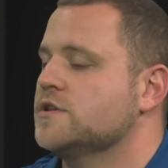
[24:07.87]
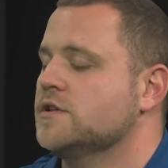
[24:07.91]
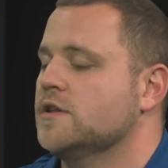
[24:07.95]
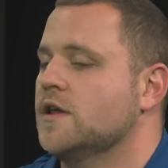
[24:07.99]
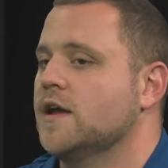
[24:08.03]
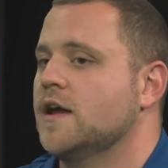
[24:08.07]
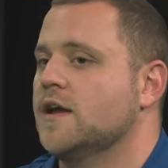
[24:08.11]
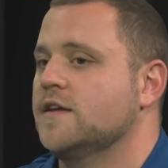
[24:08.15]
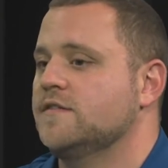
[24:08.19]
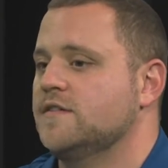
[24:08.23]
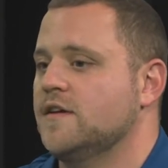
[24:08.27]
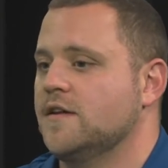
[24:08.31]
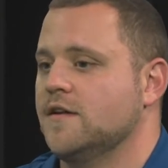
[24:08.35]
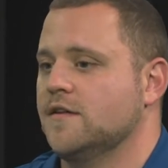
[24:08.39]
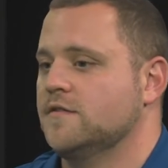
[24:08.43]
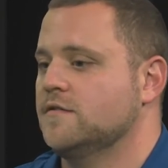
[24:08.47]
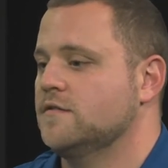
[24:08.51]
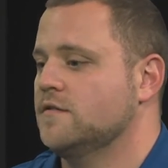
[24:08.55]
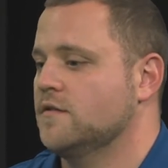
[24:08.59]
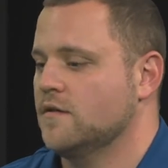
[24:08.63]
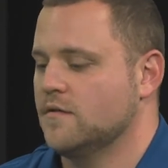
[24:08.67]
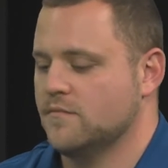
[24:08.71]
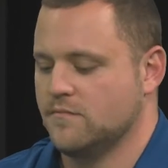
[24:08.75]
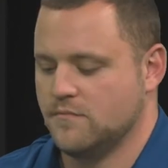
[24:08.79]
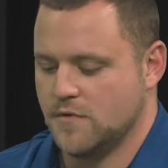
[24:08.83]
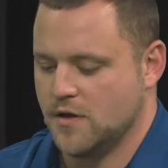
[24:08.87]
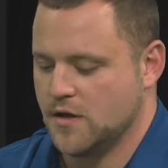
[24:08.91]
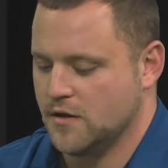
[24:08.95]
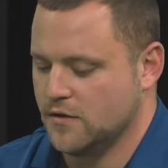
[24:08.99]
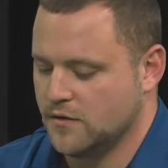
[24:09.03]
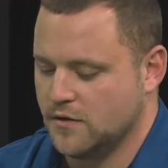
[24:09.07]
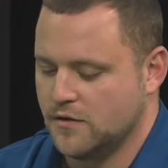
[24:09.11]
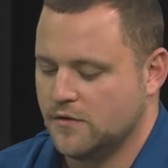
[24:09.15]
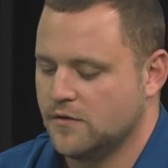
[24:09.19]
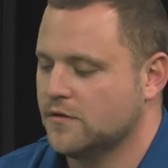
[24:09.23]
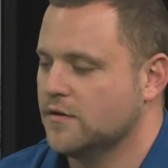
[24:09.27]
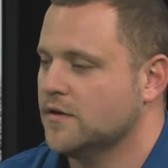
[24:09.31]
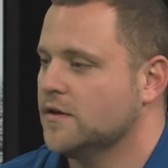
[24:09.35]
And like I said, it's
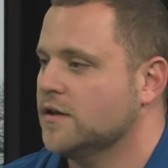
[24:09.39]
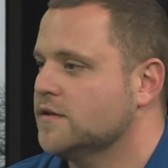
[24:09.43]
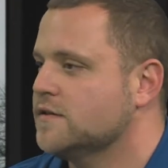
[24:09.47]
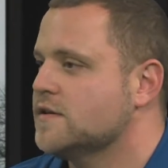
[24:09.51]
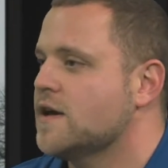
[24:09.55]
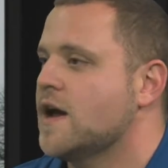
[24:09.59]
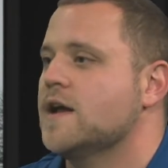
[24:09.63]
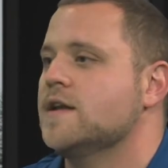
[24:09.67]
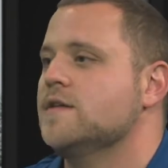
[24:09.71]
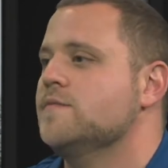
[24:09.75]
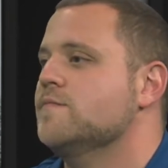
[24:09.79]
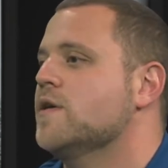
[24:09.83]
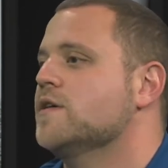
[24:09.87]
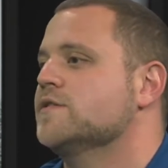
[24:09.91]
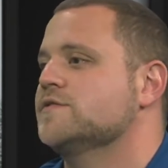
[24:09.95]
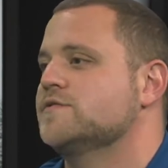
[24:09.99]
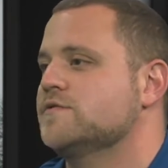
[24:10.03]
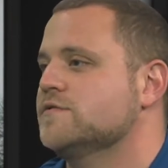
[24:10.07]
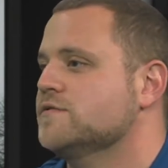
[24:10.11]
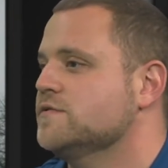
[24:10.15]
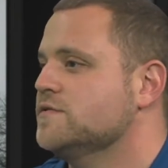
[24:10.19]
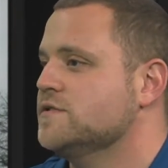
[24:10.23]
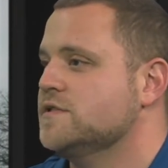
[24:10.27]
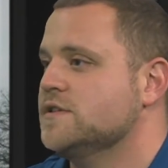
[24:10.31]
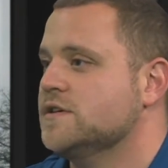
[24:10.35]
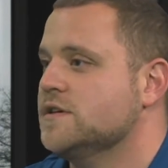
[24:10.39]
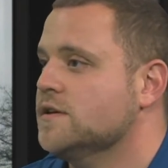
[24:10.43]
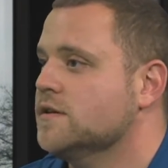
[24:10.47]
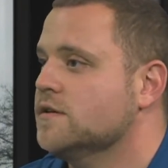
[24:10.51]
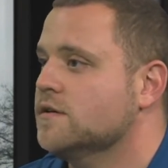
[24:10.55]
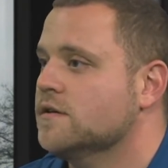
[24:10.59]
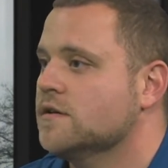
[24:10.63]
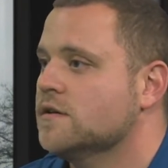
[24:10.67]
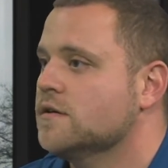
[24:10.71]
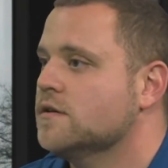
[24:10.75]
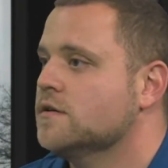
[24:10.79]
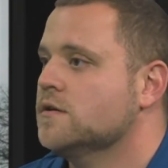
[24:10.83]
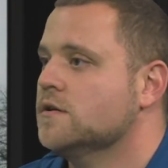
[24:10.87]
literally a tiny mustard seed
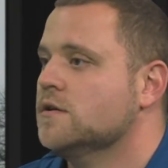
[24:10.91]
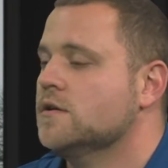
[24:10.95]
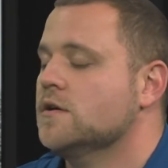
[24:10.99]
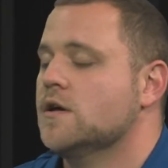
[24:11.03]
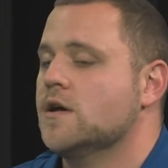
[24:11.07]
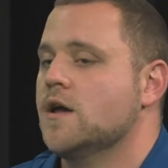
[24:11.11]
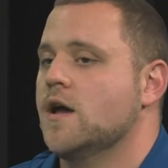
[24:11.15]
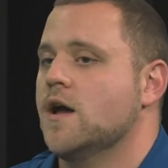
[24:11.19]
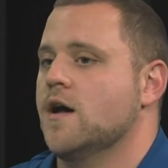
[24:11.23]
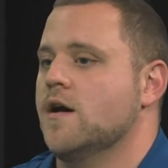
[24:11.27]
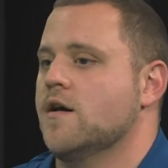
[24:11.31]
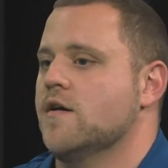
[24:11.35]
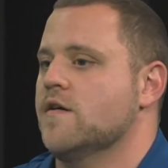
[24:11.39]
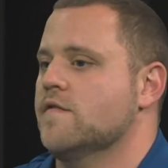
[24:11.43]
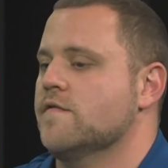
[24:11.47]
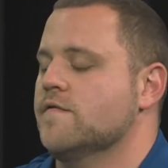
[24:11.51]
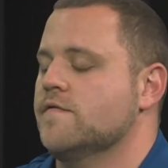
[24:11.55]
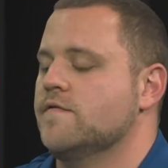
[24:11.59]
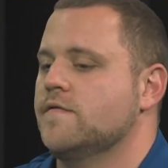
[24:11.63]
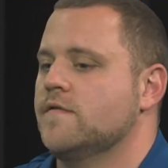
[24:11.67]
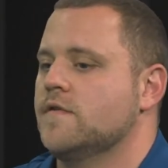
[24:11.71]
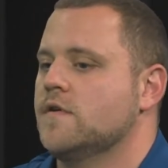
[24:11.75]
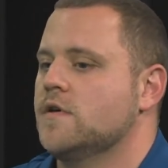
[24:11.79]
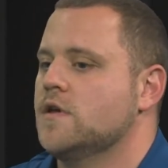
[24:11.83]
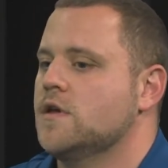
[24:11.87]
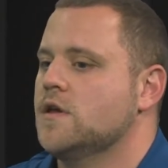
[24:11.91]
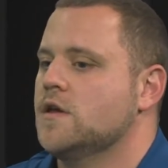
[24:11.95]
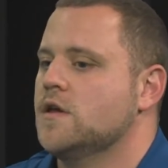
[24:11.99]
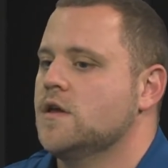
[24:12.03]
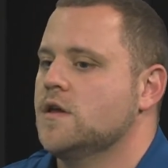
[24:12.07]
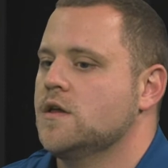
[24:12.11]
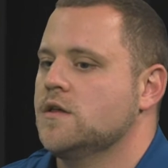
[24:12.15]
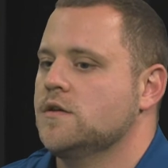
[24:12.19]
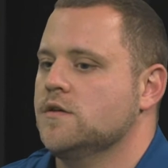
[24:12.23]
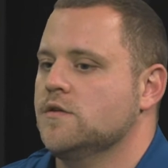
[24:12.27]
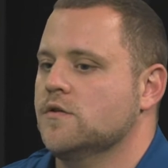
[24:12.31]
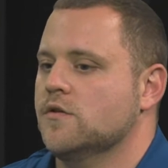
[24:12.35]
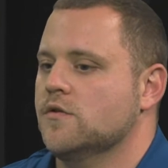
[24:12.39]
of,
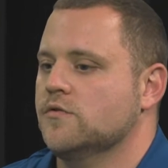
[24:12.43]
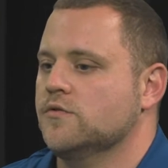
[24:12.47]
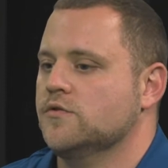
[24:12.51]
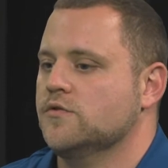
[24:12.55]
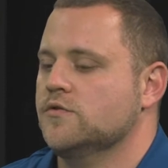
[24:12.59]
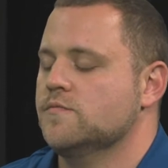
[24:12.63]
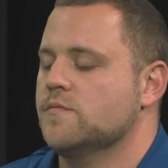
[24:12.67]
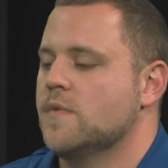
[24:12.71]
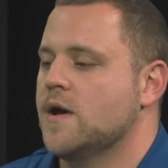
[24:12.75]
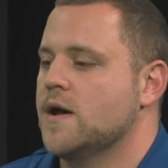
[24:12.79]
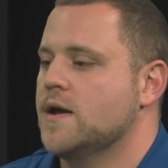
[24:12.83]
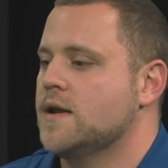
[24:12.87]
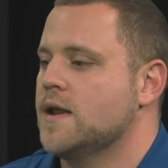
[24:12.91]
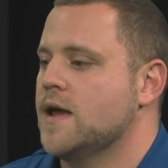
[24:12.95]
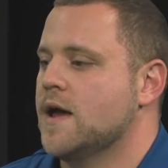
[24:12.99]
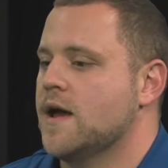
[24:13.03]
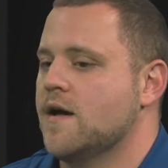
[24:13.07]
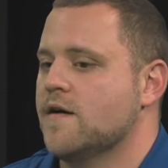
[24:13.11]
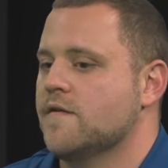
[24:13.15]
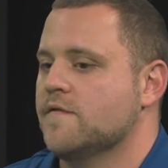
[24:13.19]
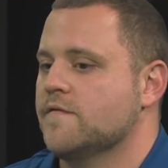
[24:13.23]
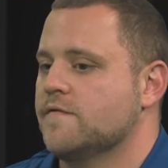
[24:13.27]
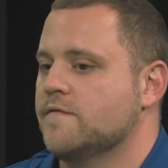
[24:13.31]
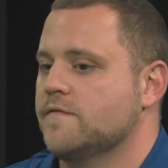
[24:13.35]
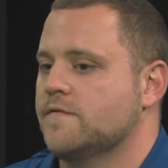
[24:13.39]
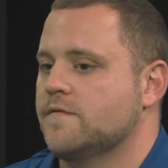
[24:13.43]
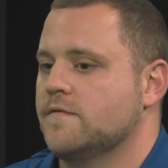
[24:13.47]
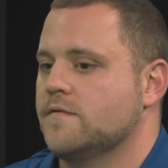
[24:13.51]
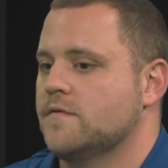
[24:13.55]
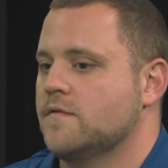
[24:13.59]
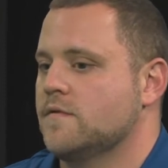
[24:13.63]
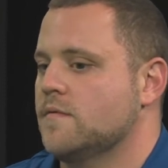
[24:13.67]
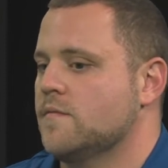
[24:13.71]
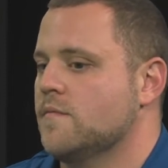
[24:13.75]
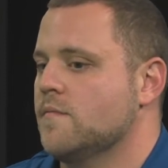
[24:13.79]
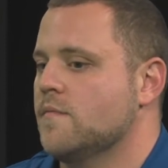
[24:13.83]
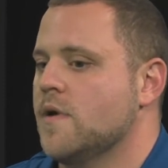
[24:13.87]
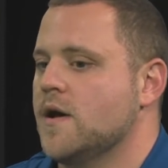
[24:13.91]
you might have
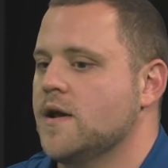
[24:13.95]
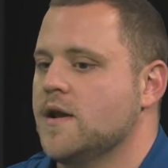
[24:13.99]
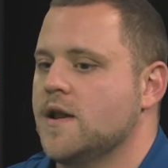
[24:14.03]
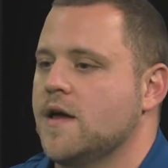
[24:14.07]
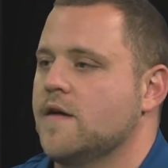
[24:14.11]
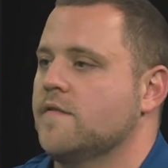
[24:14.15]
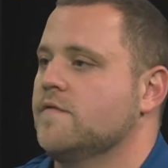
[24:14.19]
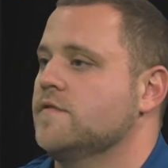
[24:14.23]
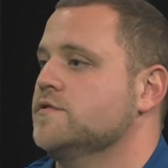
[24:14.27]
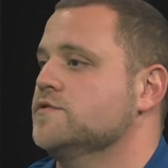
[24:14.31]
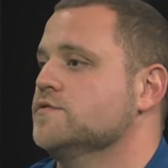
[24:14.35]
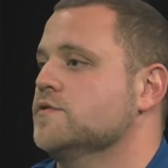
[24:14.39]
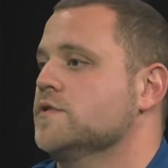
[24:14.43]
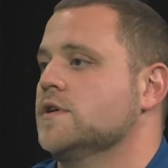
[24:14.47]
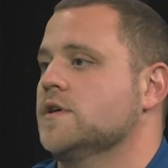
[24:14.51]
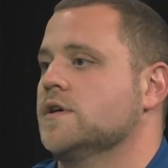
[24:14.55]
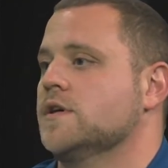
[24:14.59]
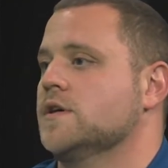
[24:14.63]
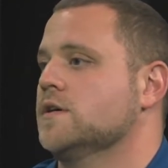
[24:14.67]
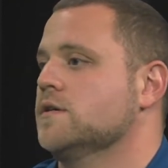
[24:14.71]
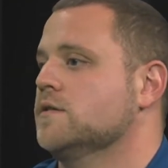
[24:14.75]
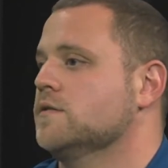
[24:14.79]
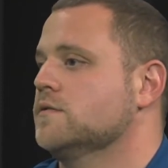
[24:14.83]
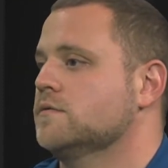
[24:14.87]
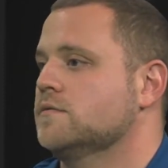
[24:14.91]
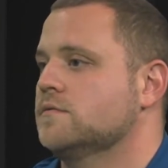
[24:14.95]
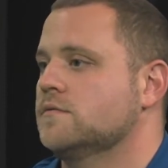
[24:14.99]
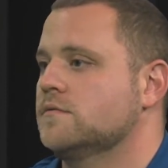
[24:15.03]
a drinking